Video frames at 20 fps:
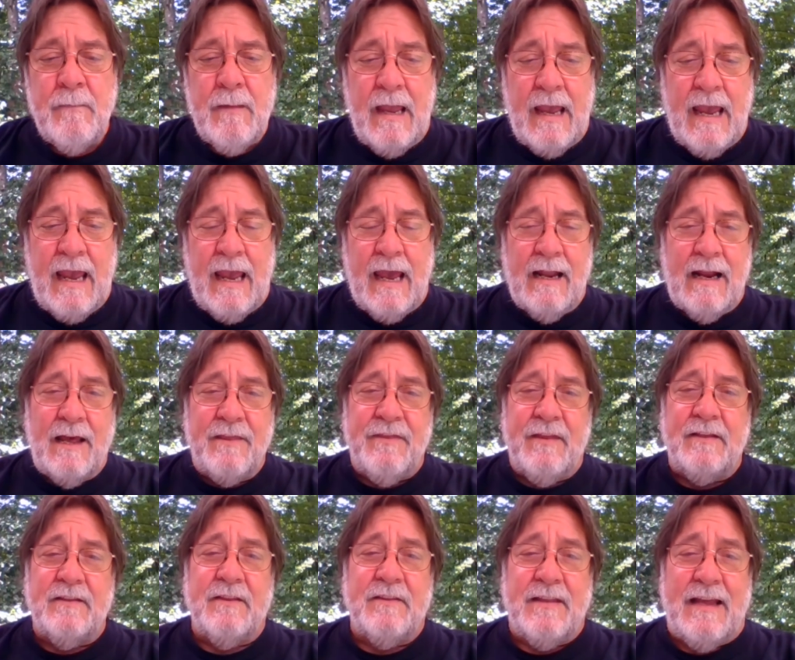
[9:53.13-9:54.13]
And I
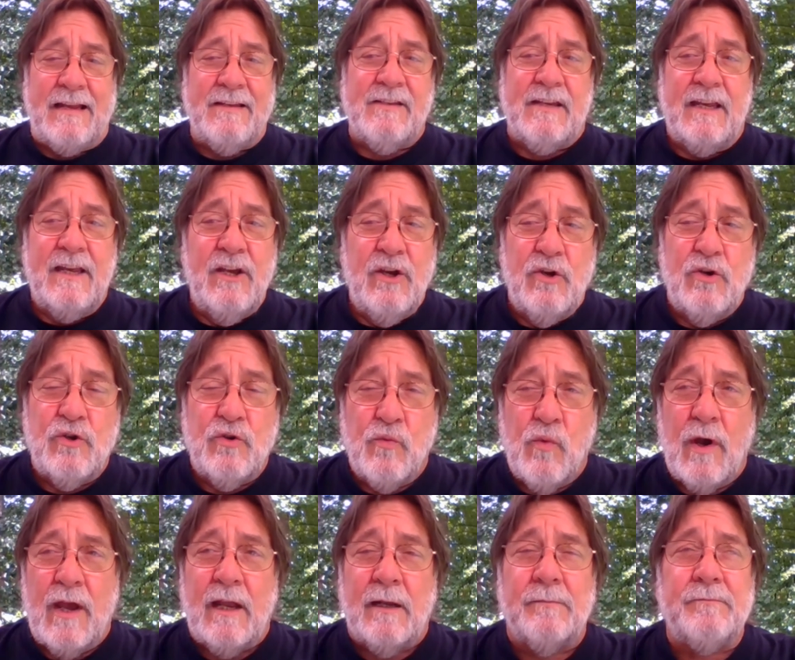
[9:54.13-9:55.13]
think that that's a huge
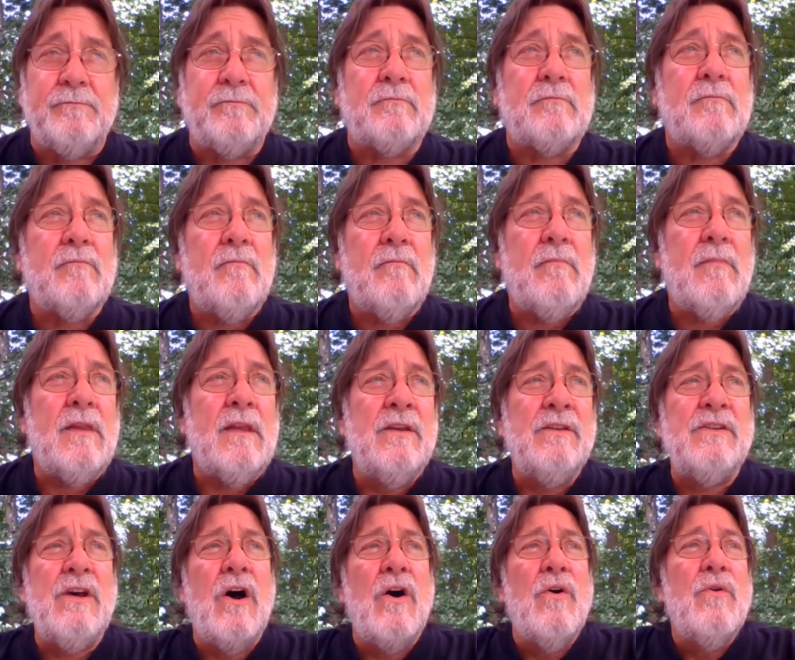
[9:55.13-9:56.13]
win.
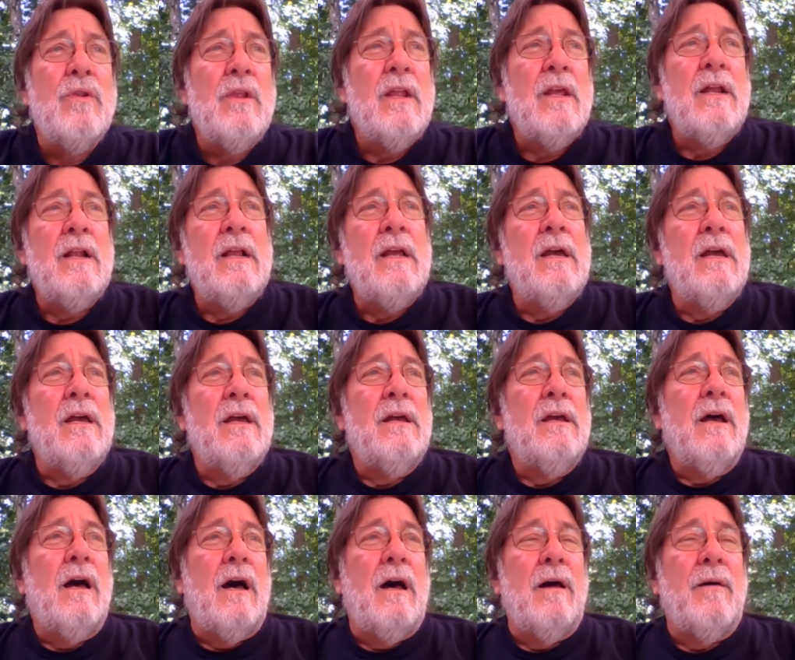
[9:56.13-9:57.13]
So,
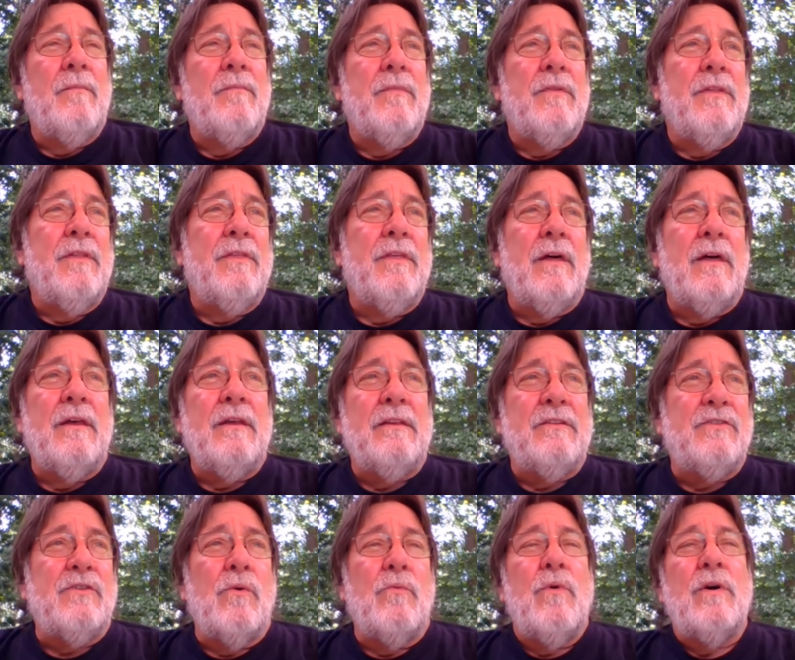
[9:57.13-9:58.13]
um, the, uh,
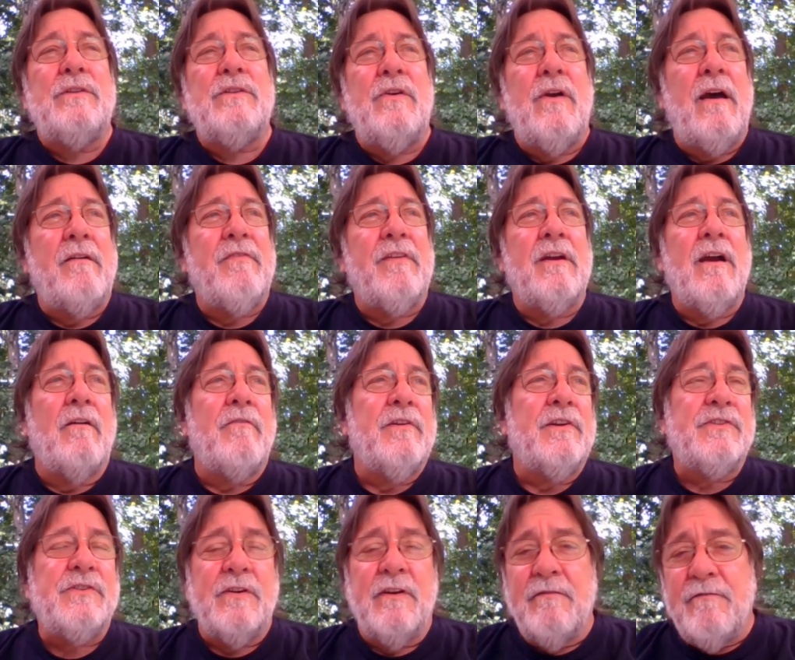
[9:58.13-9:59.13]
so once you have the
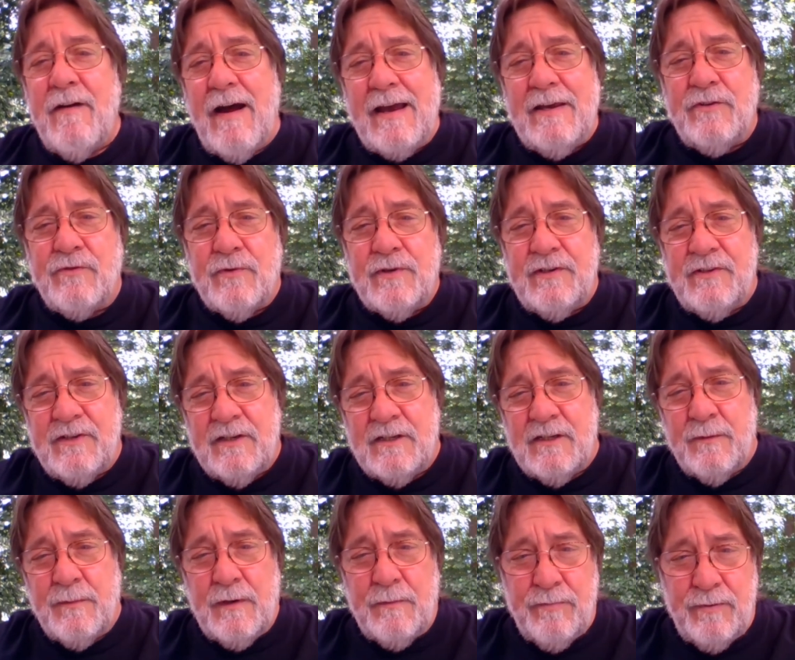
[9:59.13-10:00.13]
governance and advisory
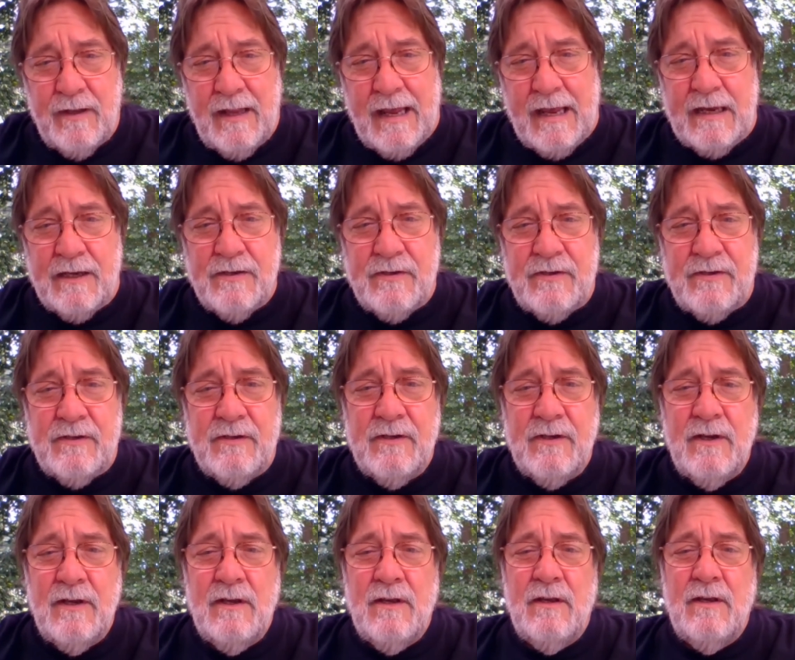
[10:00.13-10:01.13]
system in place,
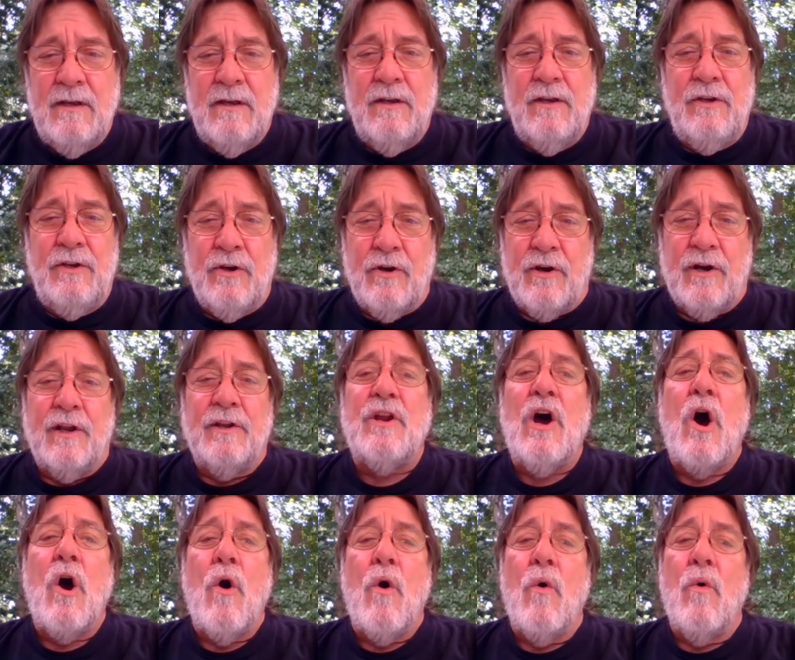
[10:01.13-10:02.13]
you're going to
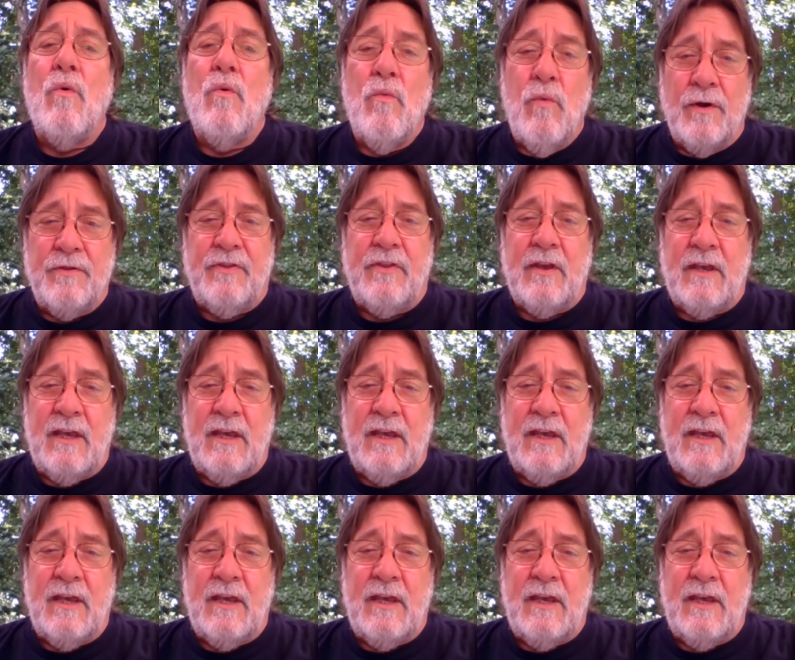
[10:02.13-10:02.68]
know what the